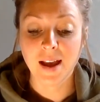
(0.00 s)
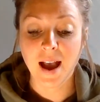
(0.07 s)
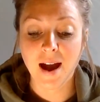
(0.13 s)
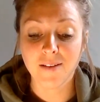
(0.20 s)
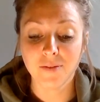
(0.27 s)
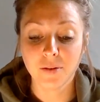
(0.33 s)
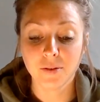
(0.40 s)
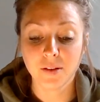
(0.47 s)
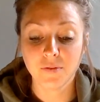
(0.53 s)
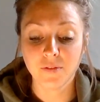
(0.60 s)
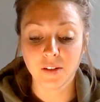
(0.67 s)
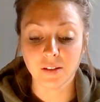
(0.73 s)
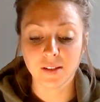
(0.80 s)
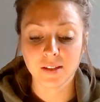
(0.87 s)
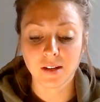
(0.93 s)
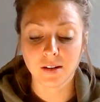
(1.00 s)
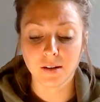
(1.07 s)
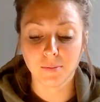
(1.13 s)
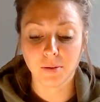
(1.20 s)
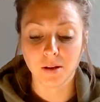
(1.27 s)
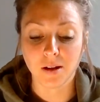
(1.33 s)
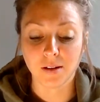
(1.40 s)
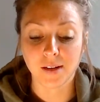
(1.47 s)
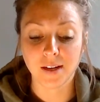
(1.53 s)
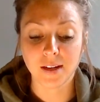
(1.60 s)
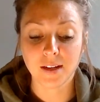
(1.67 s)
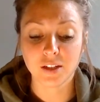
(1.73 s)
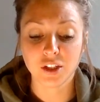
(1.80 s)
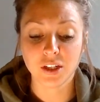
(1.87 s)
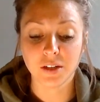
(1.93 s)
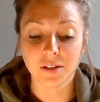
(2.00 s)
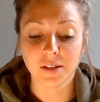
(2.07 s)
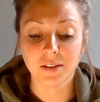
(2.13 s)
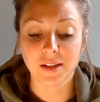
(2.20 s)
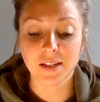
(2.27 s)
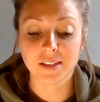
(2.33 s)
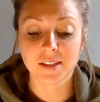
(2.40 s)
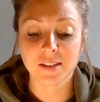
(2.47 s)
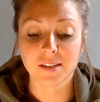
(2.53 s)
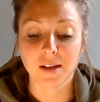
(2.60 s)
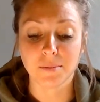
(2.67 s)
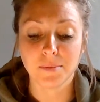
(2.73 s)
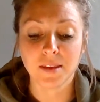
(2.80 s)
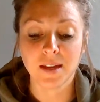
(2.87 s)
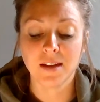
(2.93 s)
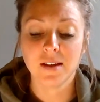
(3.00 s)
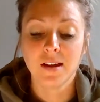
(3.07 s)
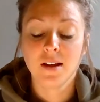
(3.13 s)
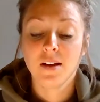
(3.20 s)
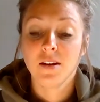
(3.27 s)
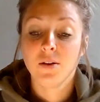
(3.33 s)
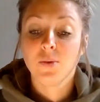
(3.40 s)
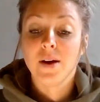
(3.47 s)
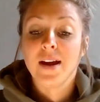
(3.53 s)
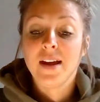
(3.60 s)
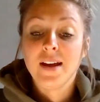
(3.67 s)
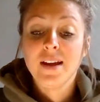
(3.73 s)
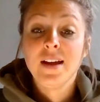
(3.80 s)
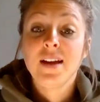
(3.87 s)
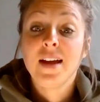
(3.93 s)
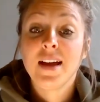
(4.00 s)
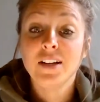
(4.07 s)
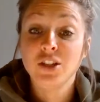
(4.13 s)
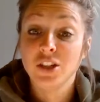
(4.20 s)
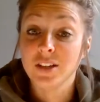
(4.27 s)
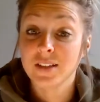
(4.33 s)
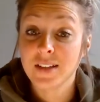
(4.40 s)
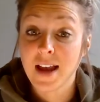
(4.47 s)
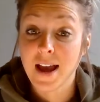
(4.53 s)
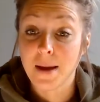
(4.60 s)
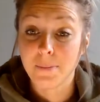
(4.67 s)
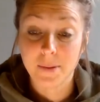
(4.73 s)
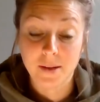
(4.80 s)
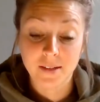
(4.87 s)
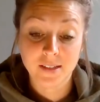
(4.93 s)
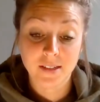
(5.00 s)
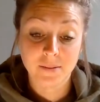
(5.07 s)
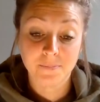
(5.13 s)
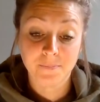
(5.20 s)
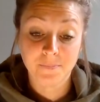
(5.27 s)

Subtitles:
Everyone in the field started applauding and cheering like something great had just happened.